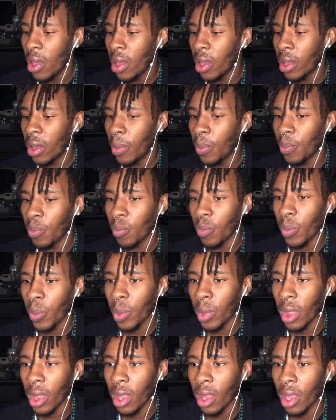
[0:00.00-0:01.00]

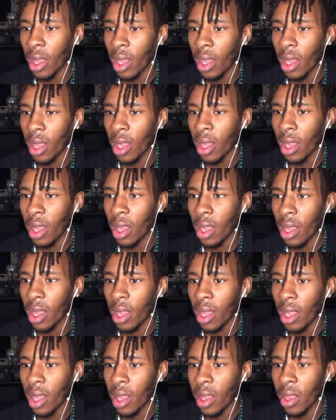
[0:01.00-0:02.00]

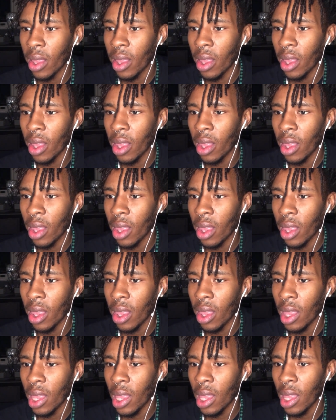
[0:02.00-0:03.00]

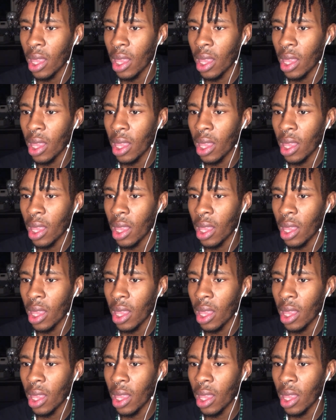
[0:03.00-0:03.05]
Nobody speaks.